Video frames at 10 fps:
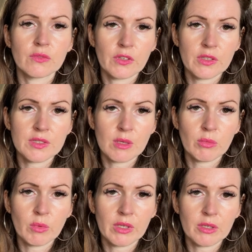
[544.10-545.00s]
first
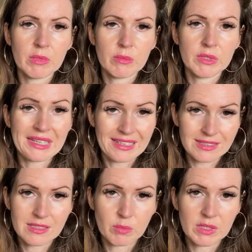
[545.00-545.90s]
number one commitment
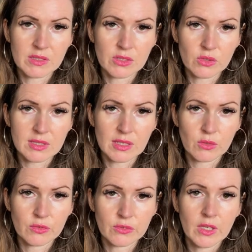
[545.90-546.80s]
has to be to
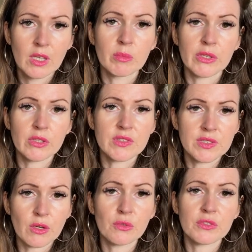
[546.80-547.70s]
yourself, because
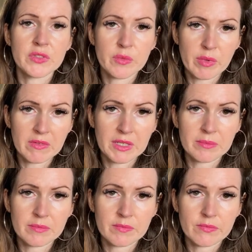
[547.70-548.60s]
self is
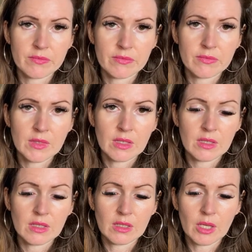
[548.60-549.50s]
spirit,
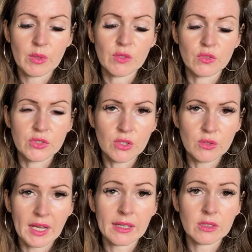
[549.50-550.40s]
you know, and if you do
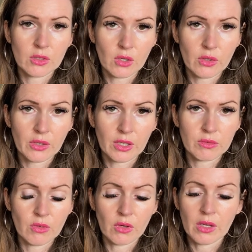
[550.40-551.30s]
that, you can't go
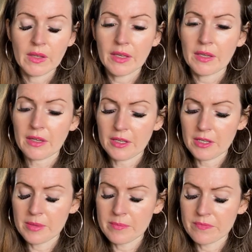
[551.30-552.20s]
wrong.
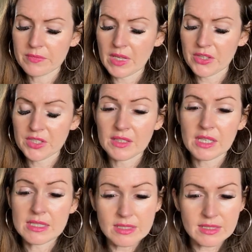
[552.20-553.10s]
I think
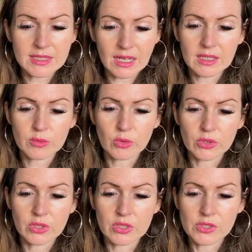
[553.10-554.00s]
that is exactly what
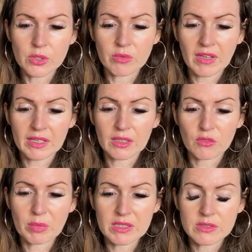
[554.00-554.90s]
you're going to do with that King
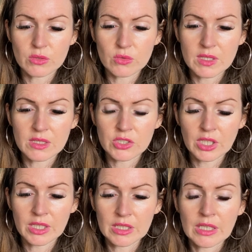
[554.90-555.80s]
of Pentacles
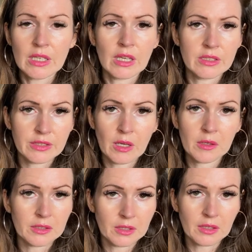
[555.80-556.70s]
energy, and you're
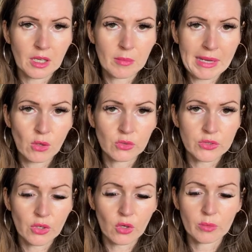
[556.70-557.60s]
going to come out on
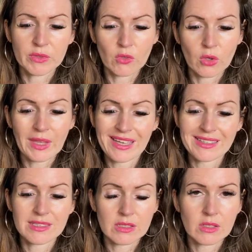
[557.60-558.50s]
top. You've got that
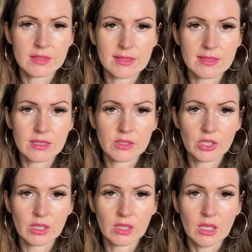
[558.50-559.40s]
ecstasis
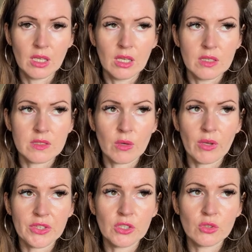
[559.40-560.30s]
energy. So I
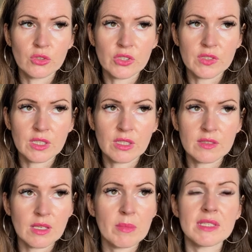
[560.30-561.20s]
think you're just going to,
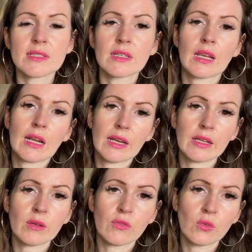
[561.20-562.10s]
something's going to
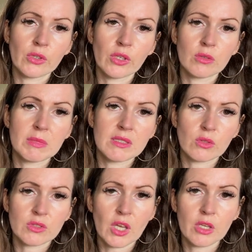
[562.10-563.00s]
click for you
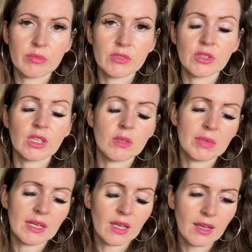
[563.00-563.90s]
mid-October and you're going to
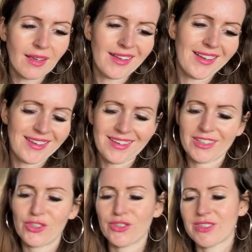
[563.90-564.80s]
be like, ah,
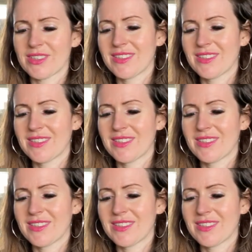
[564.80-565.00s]
good,